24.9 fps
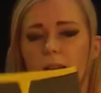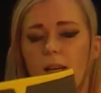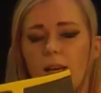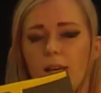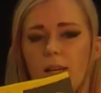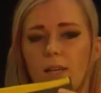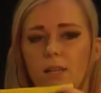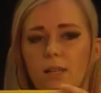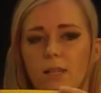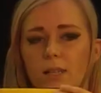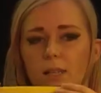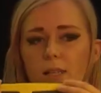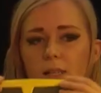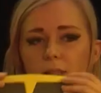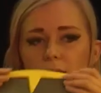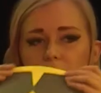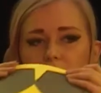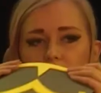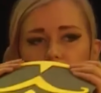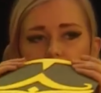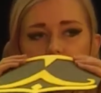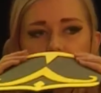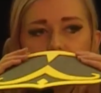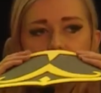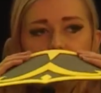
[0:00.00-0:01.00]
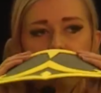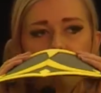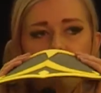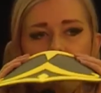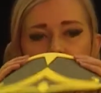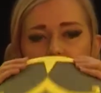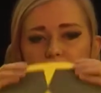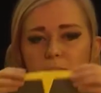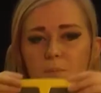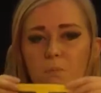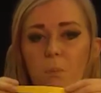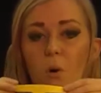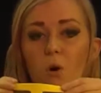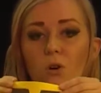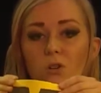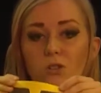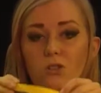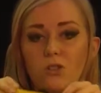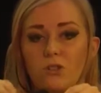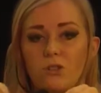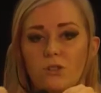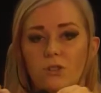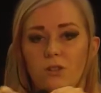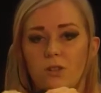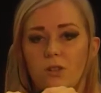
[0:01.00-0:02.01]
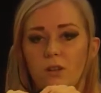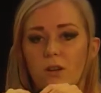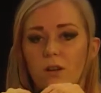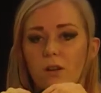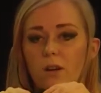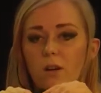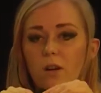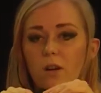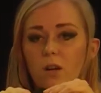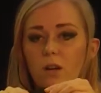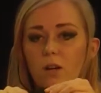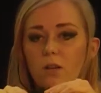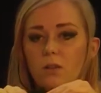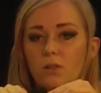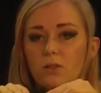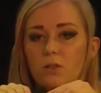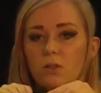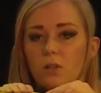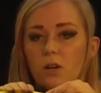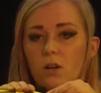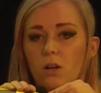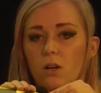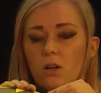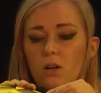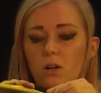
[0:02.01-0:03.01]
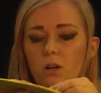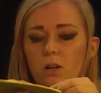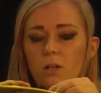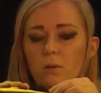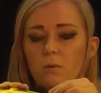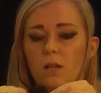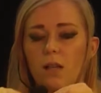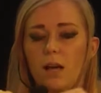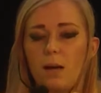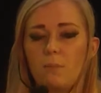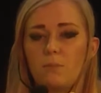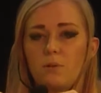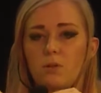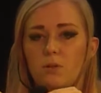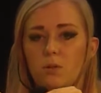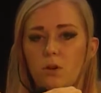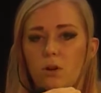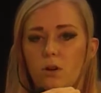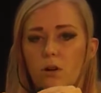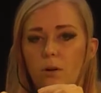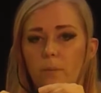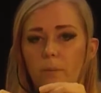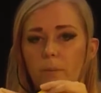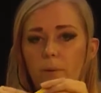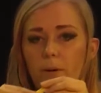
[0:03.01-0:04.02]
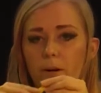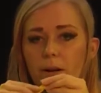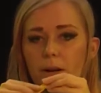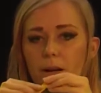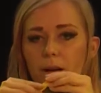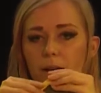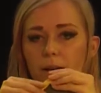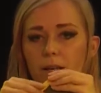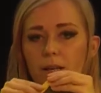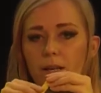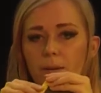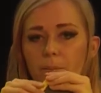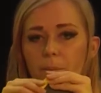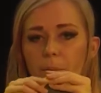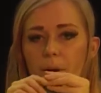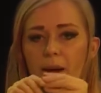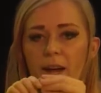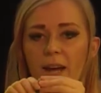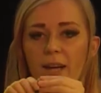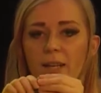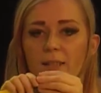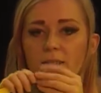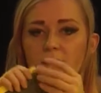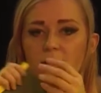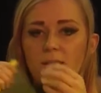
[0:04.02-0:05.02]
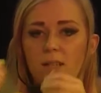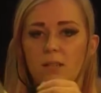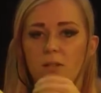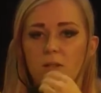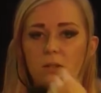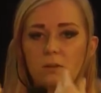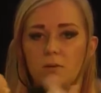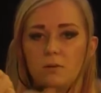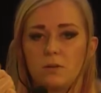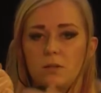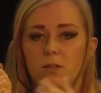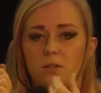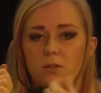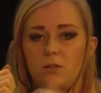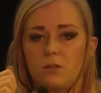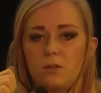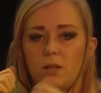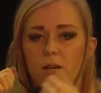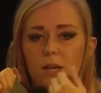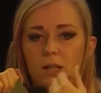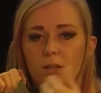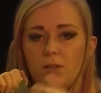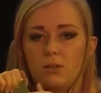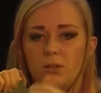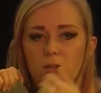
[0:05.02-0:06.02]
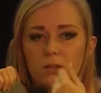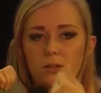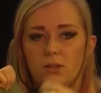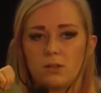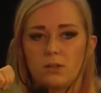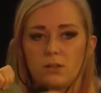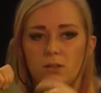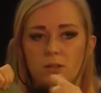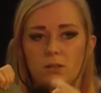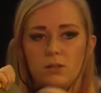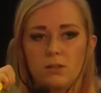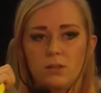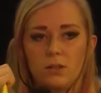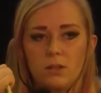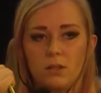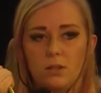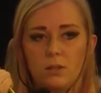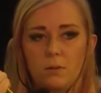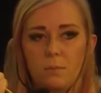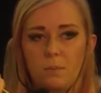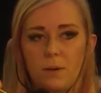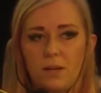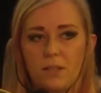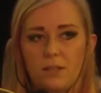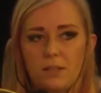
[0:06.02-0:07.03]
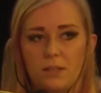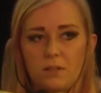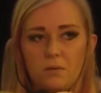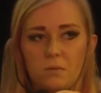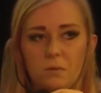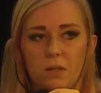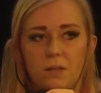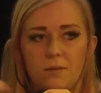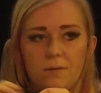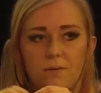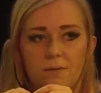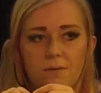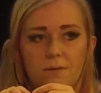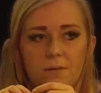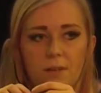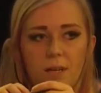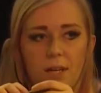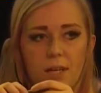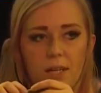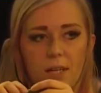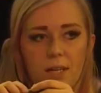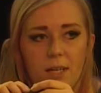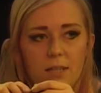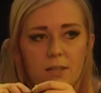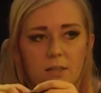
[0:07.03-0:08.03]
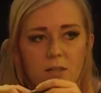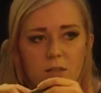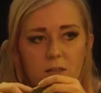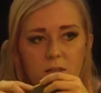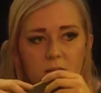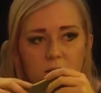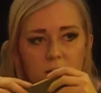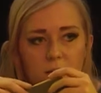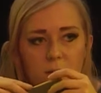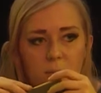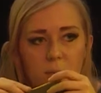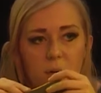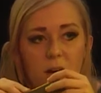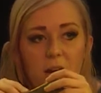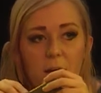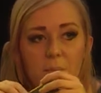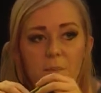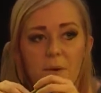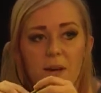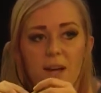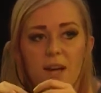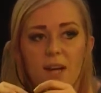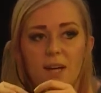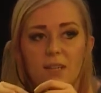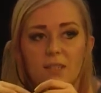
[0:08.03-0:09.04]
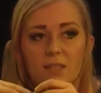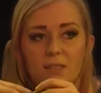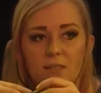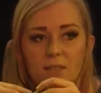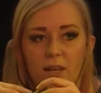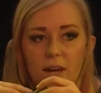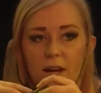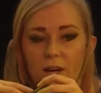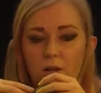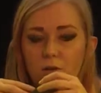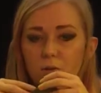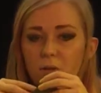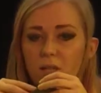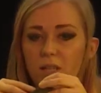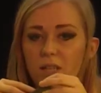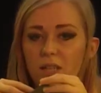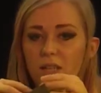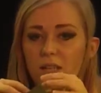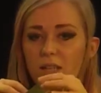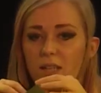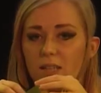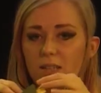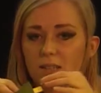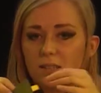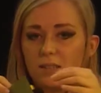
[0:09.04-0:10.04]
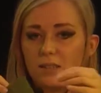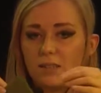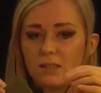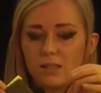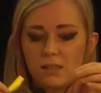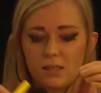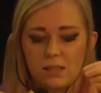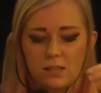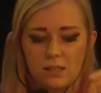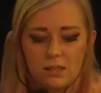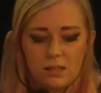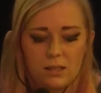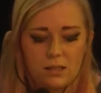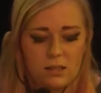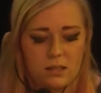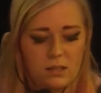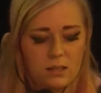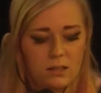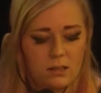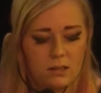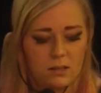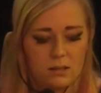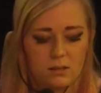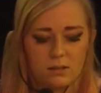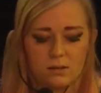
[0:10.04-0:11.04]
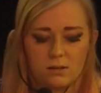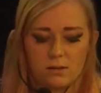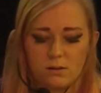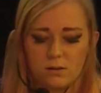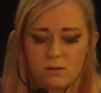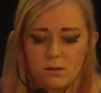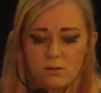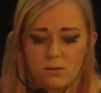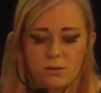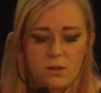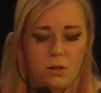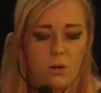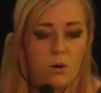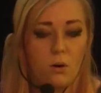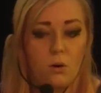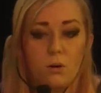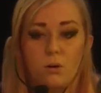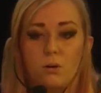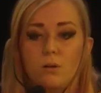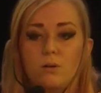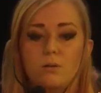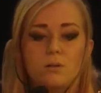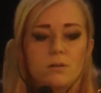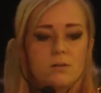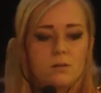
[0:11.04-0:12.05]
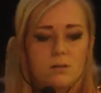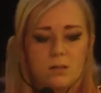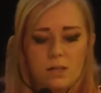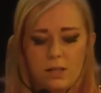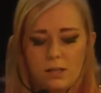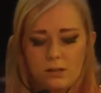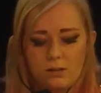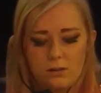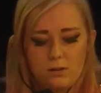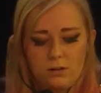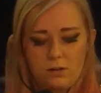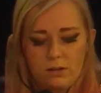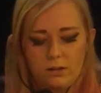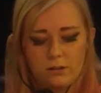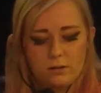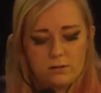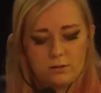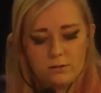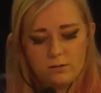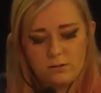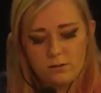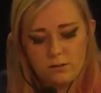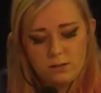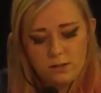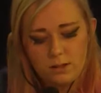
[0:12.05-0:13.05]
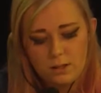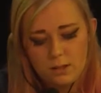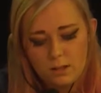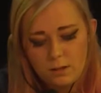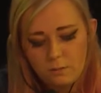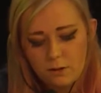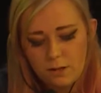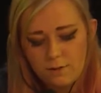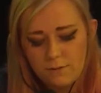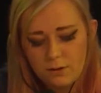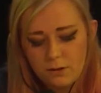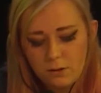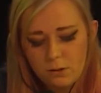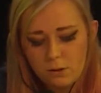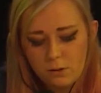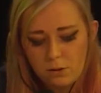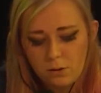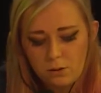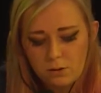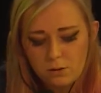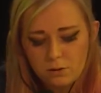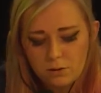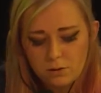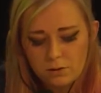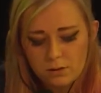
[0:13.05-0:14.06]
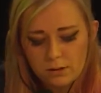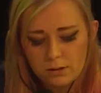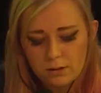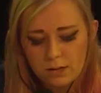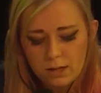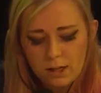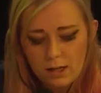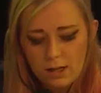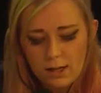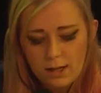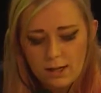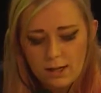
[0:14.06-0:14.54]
like a sponge, so it will absorb any paint that you will try to paint it with. The spray paint, the acrylics, all the oil. I don't know, whatever you use.